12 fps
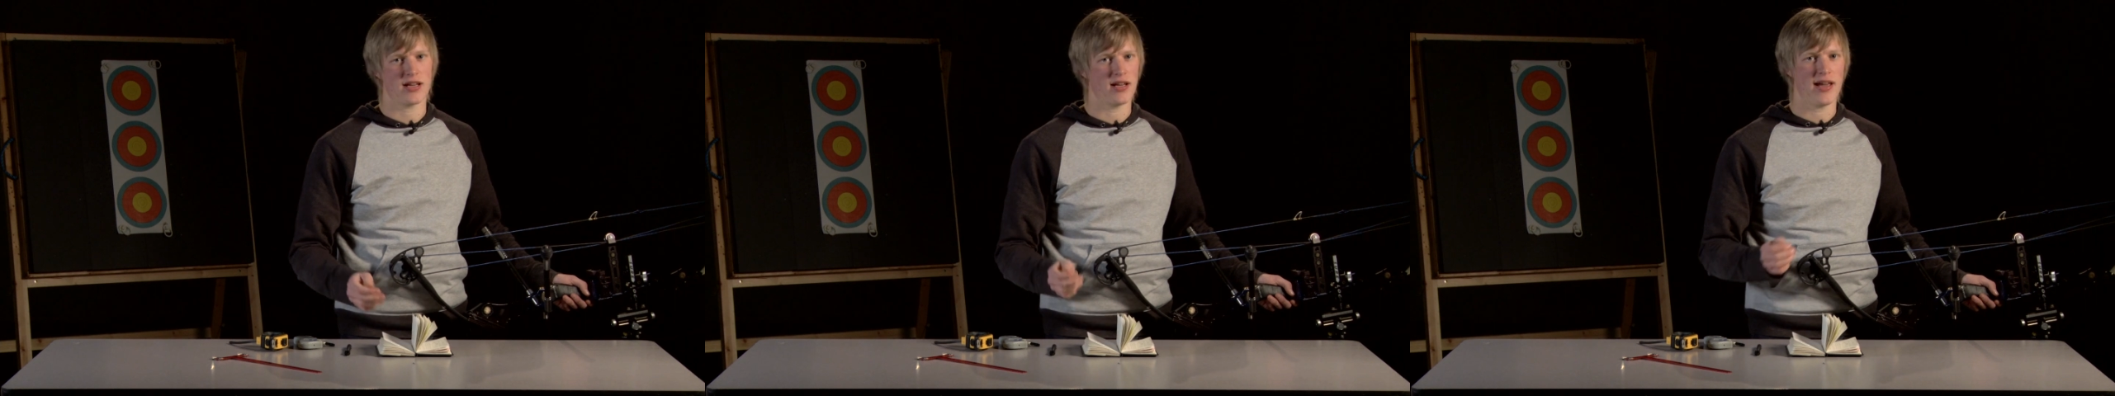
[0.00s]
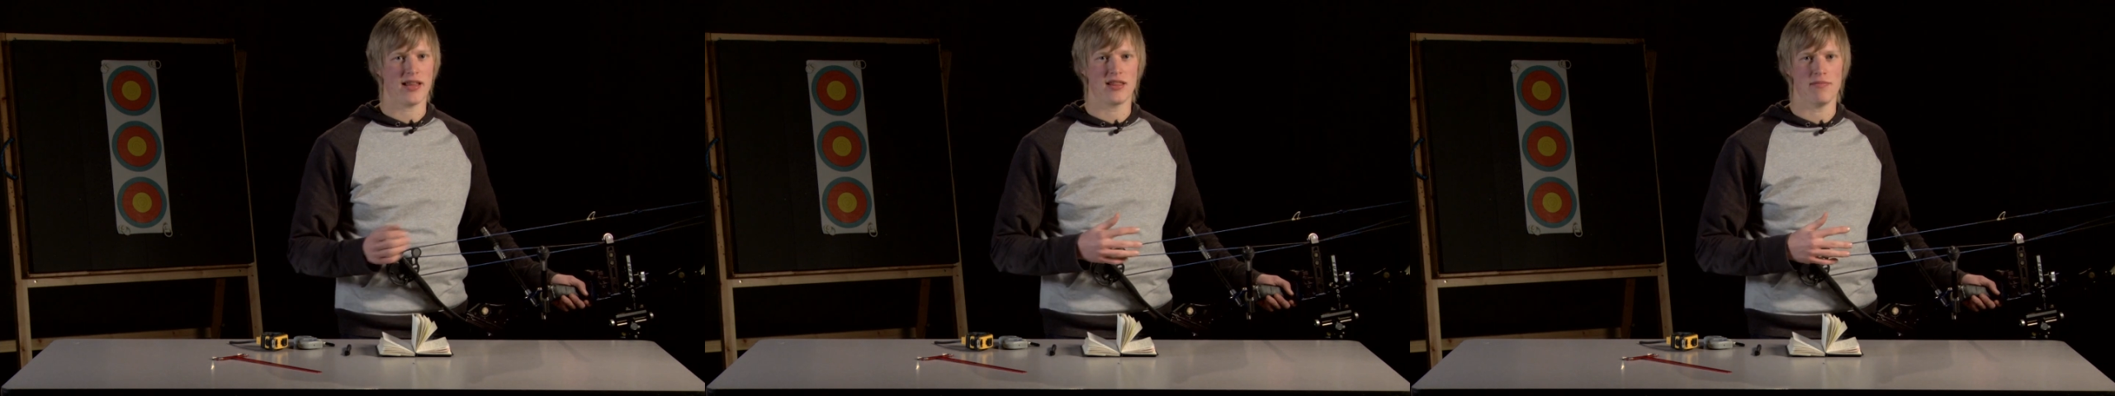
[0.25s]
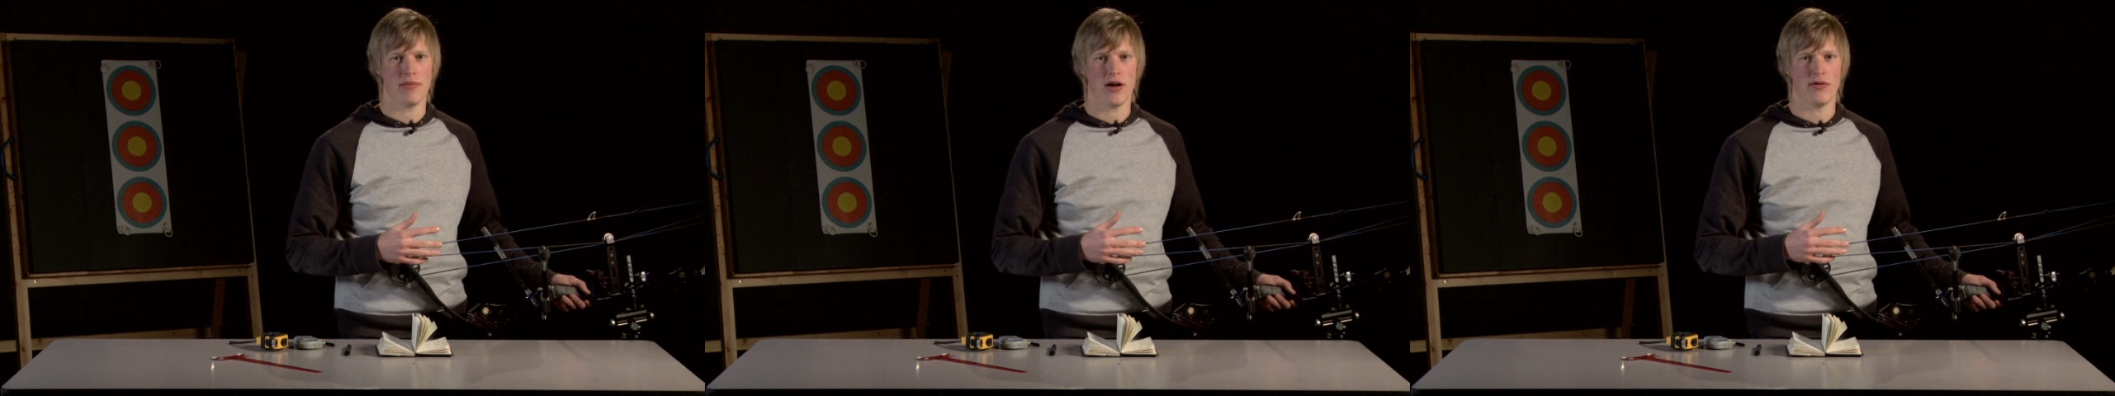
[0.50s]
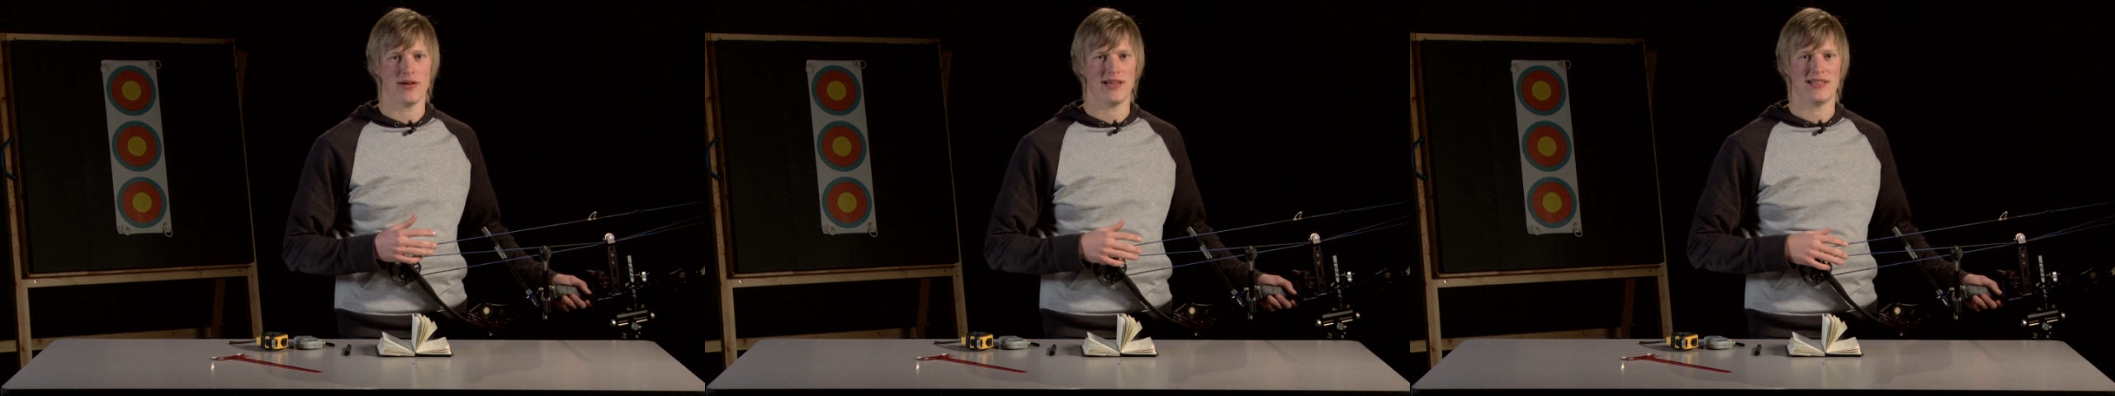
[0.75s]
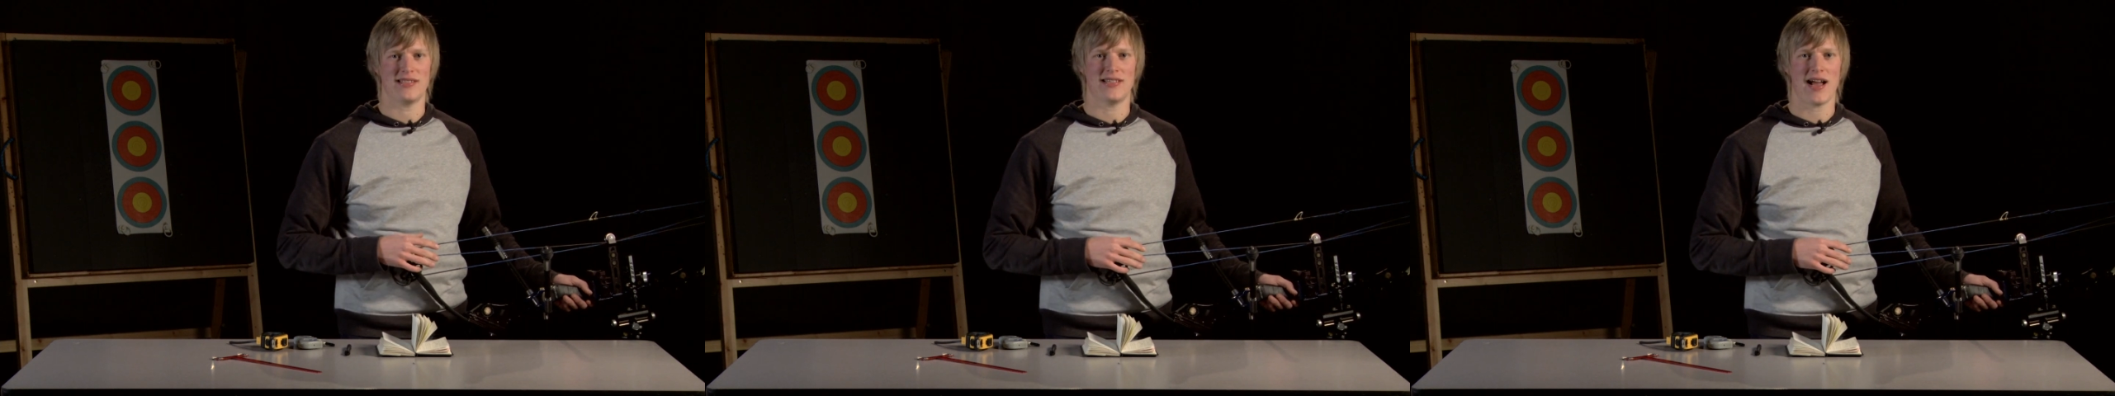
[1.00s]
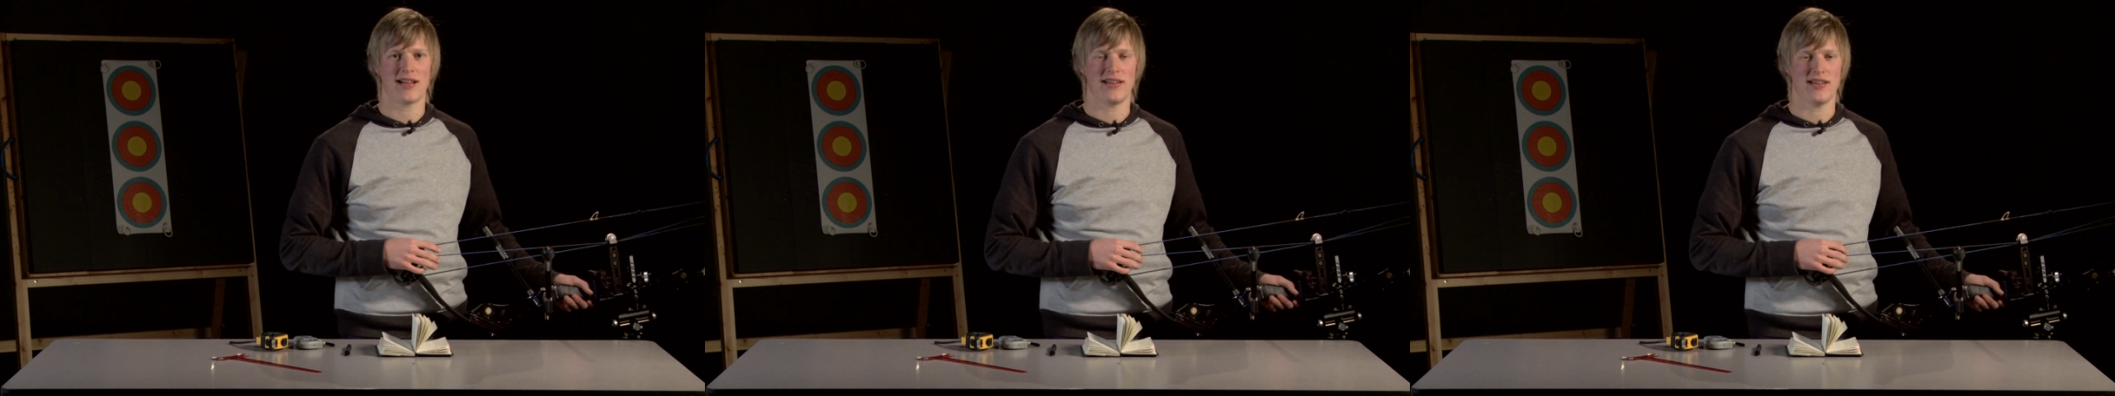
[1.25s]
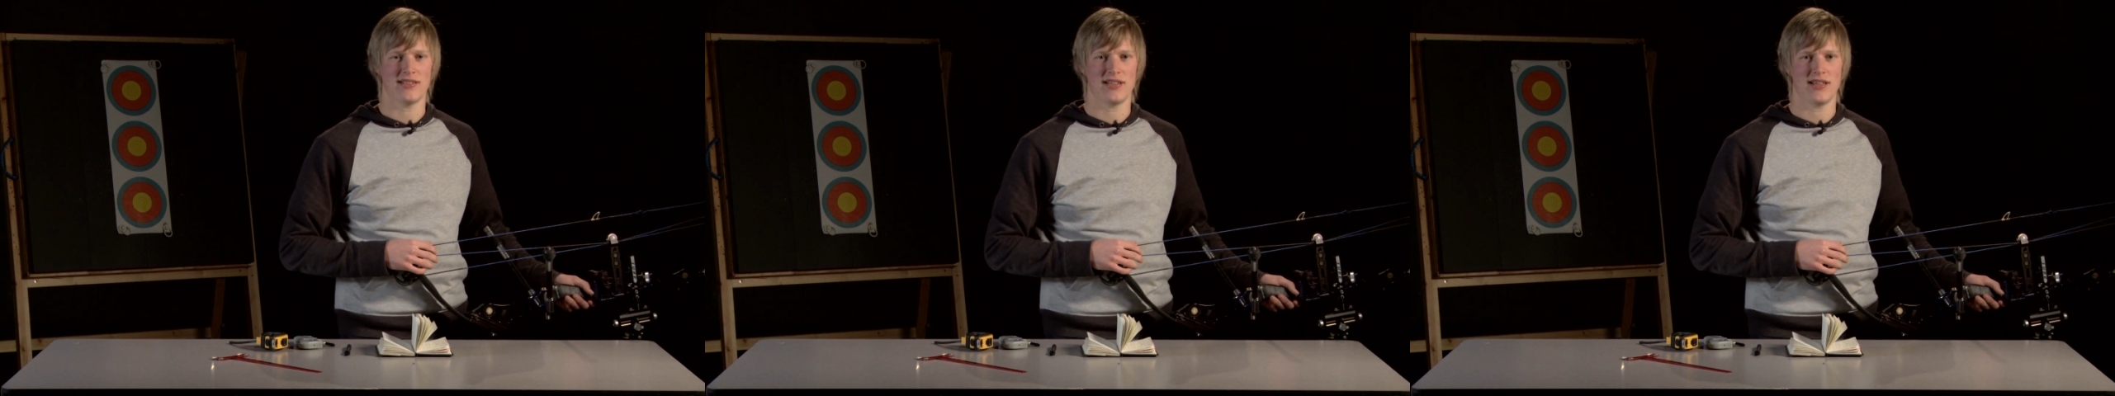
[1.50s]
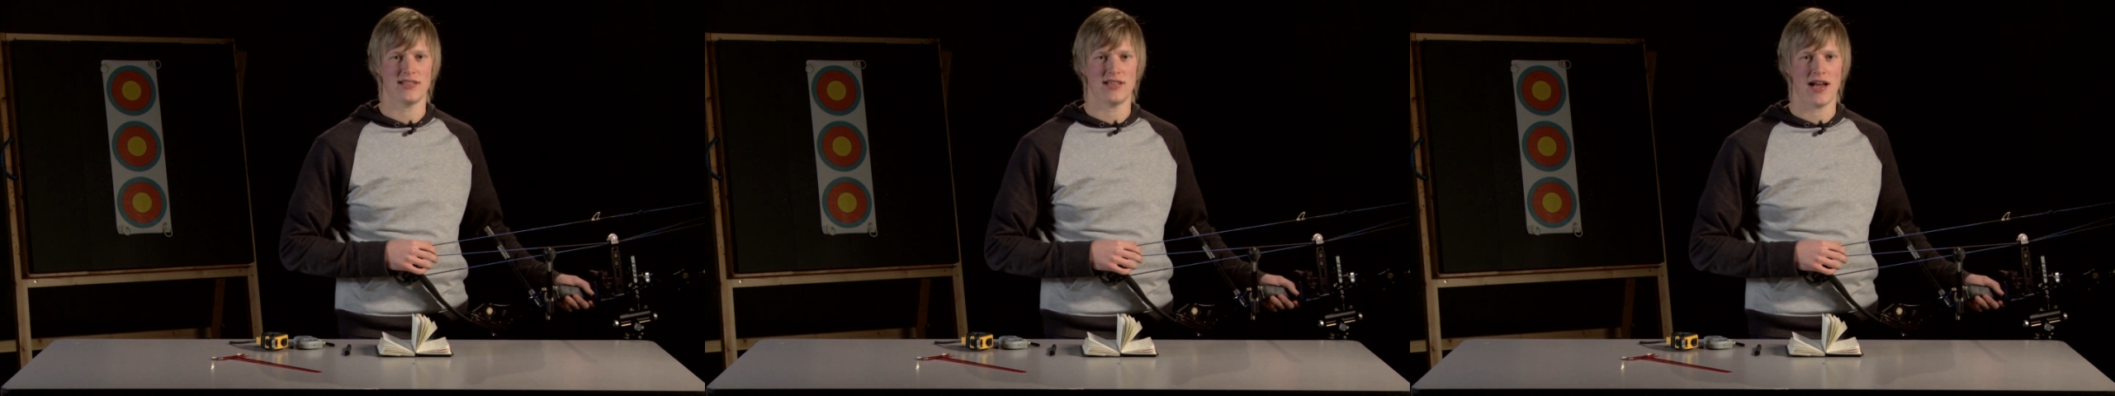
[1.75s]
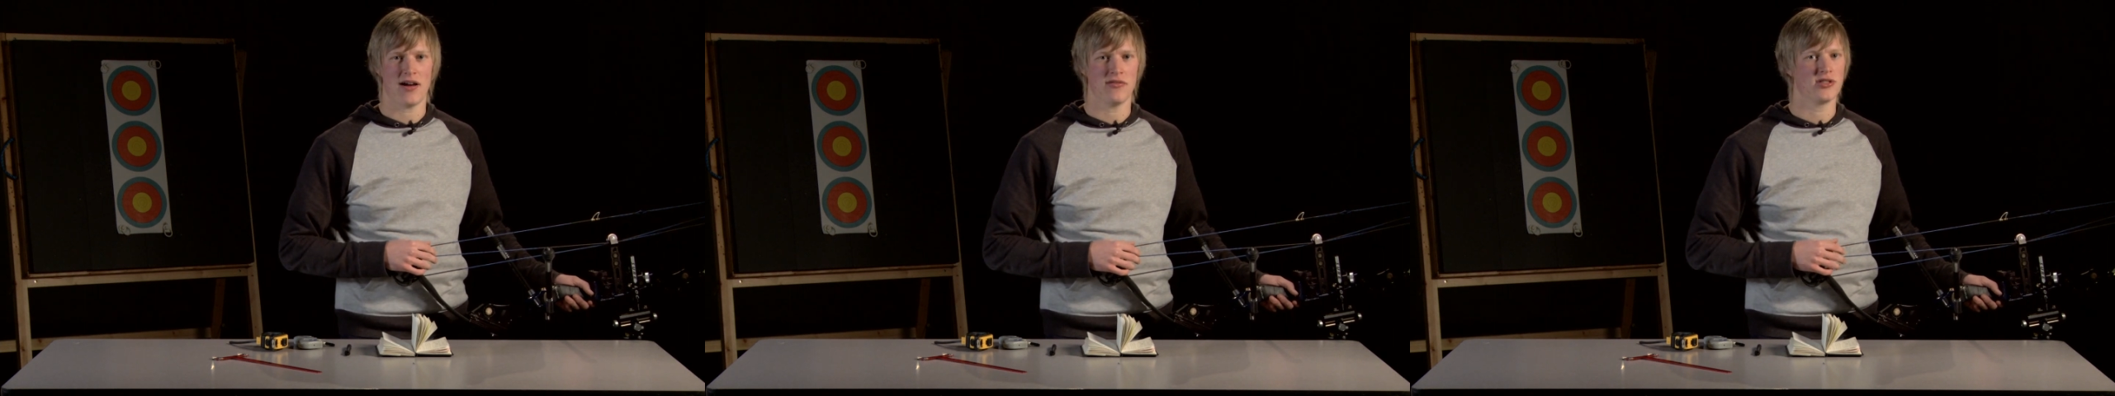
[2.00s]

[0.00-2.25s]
and get the bow exactly as it is now,